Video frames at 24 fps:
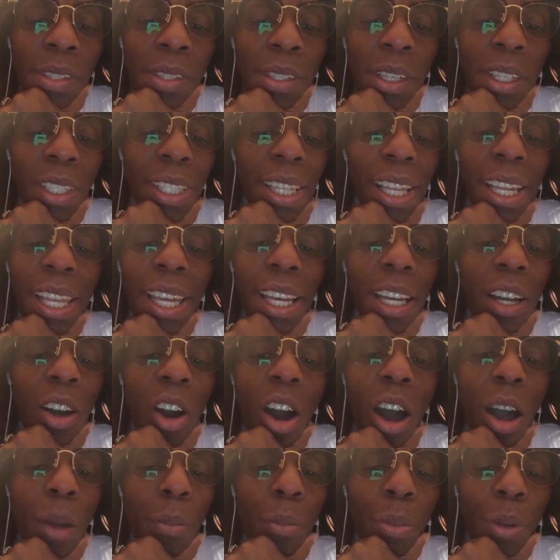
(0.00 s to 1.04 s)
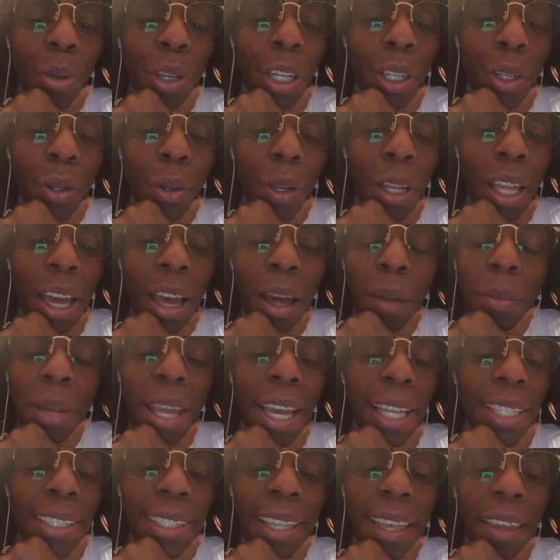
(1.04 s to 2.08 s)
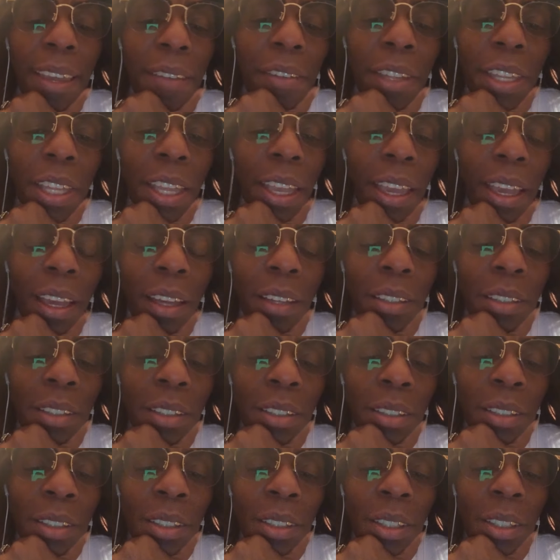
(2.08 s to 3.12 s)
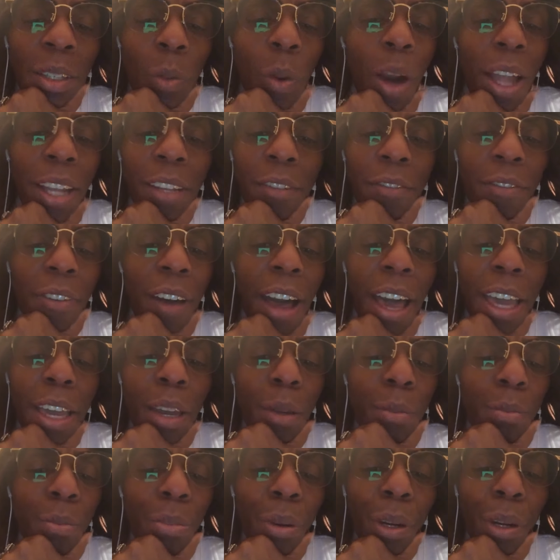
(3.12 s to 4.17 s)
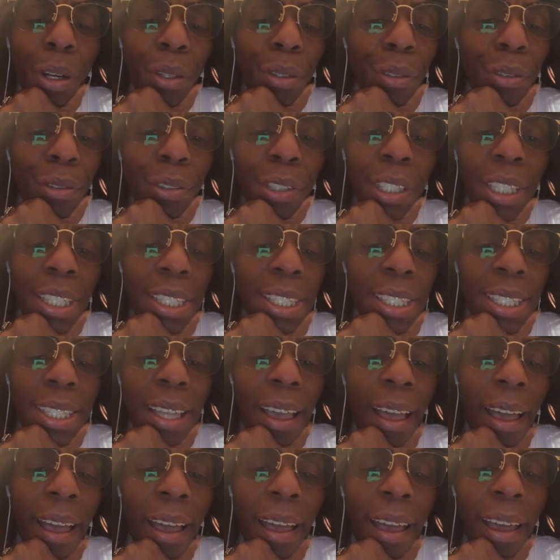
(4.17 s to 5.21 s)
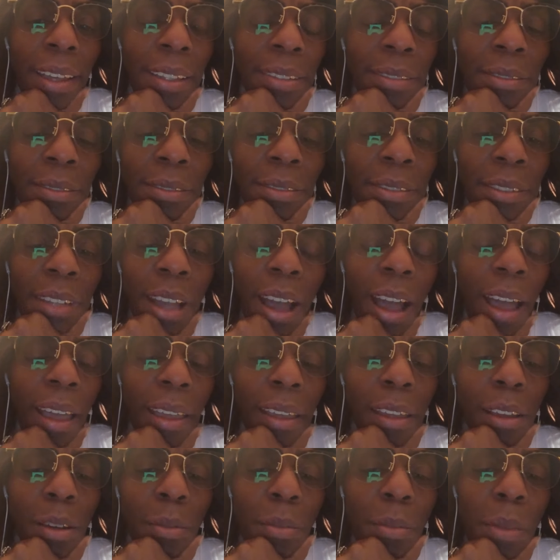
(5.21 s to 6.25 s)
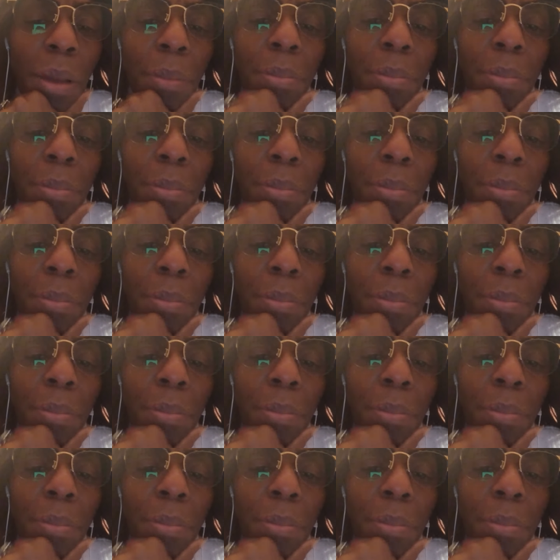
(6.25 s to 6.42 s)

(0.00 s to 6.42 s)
Because I let God bring it all out. I'm like David now. While the fire burned inside, I held my